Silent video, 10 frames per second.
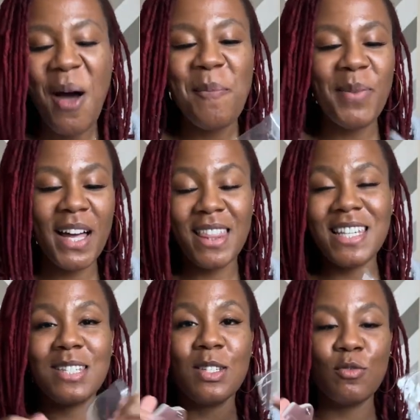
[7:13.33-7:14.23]
But
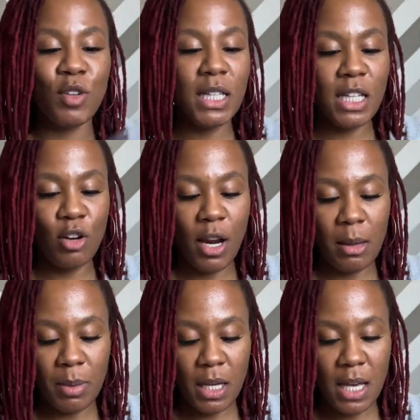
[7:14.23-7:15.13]
this is really great
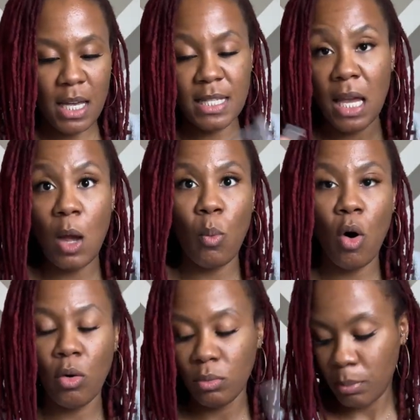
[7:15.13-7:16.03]
because it
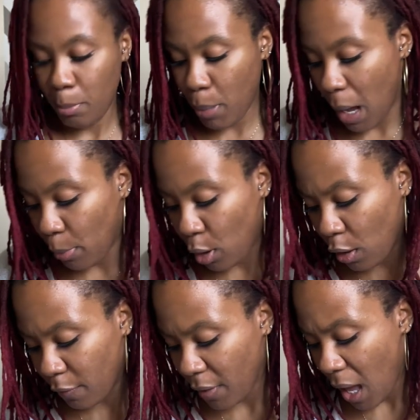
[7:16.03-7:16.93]
won't pop
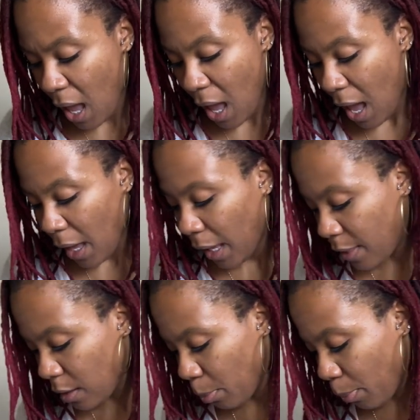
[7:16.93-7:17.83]
off.
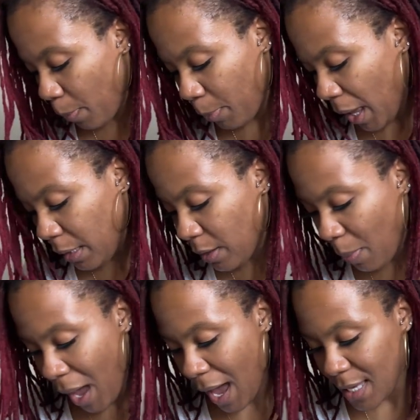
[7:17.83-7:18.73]
In the
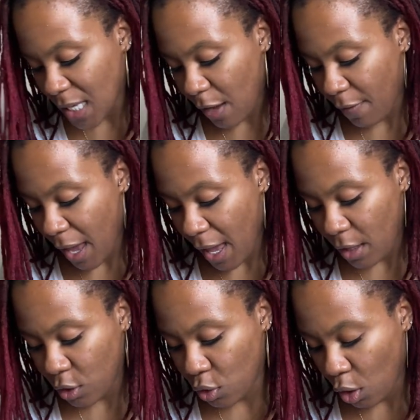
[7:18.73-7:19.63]
past, I've had,
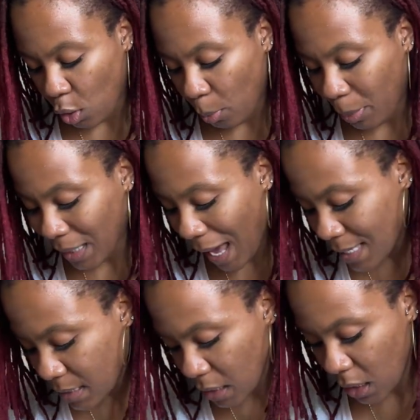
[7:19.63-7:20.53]
you know,
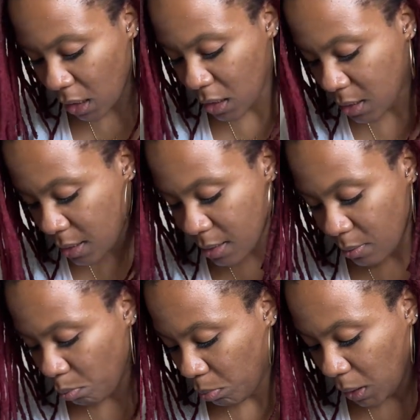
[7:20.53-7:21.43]
plastic
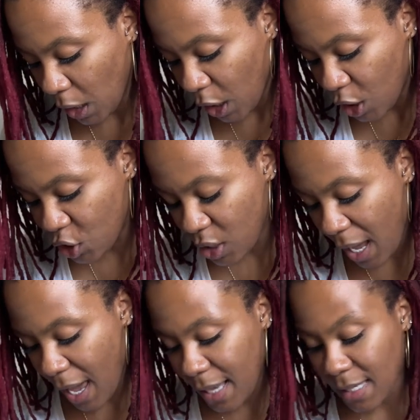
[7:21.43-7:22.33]
luggage
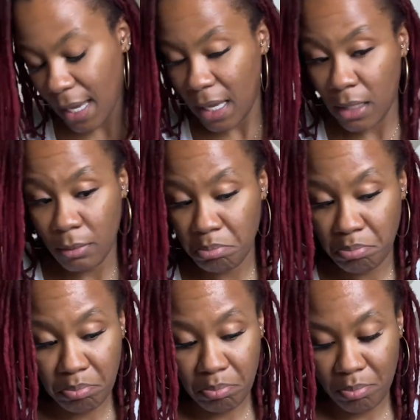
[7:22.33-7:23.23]
tags and
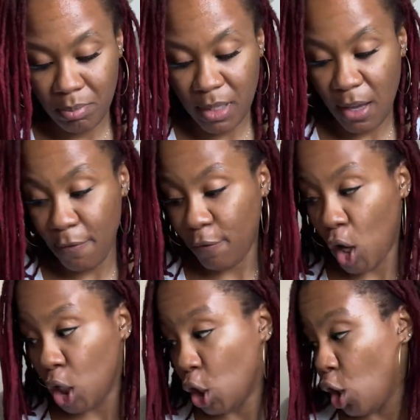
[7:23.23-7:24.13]
they've
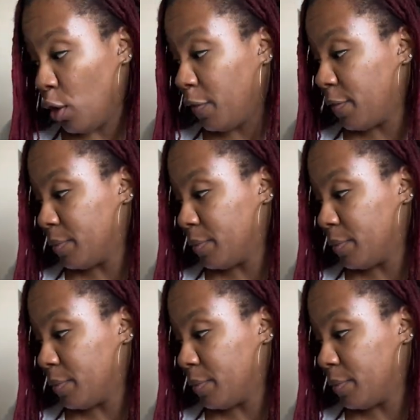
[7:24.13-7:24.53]
fallen off.